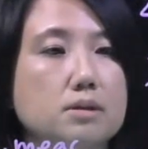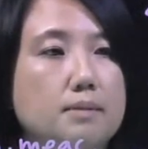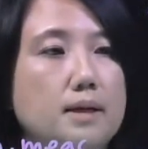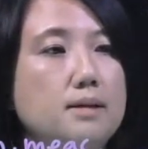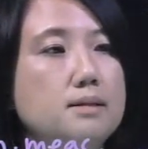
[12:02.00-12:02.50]

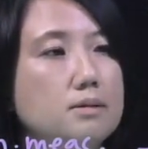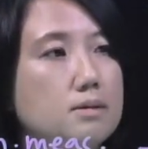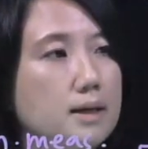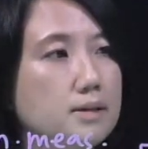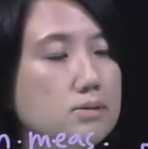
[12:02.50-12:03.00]
space.
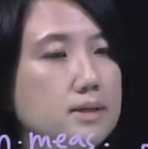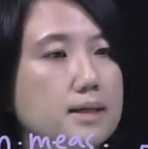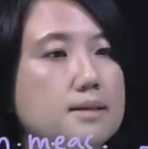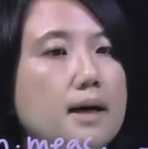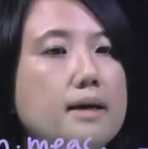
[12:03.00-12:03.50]
Okay, so the
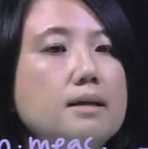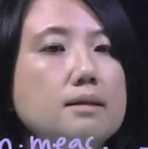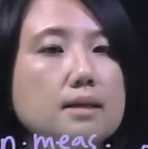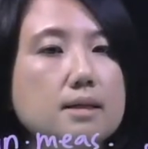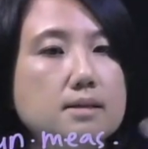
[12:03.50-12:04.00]
entire
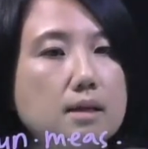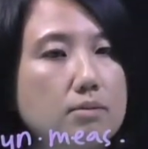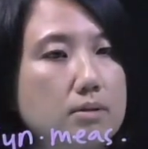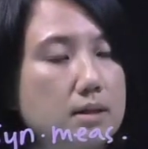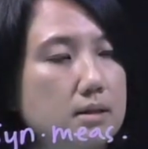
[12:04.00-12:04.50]
thing is now
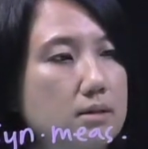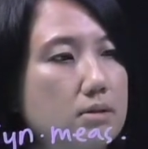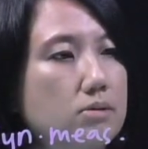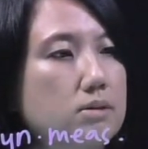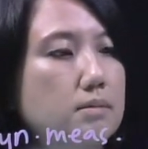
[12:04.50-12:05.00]
within the
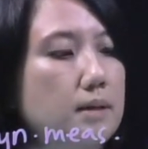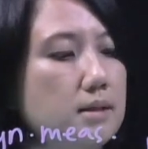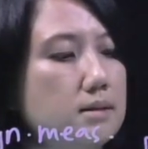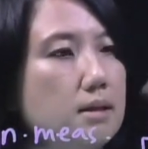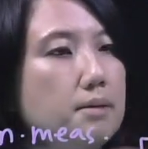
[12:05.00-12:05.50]
code
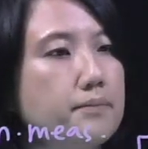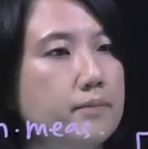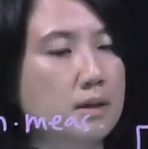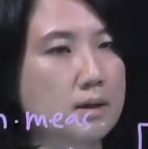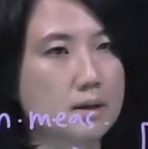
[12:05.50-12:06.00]
space. Yeah,
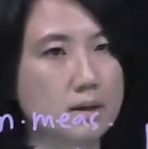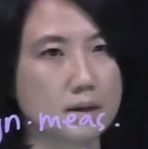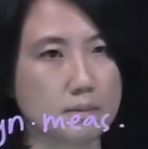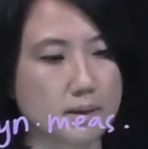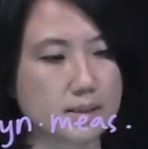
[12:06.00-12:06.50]

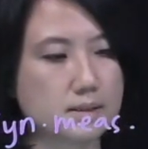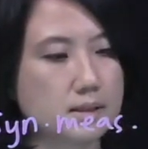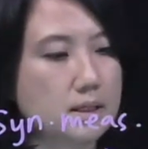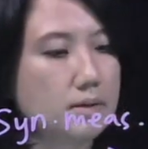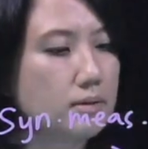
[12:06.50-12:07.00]
but
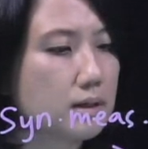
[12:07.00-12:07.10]
if you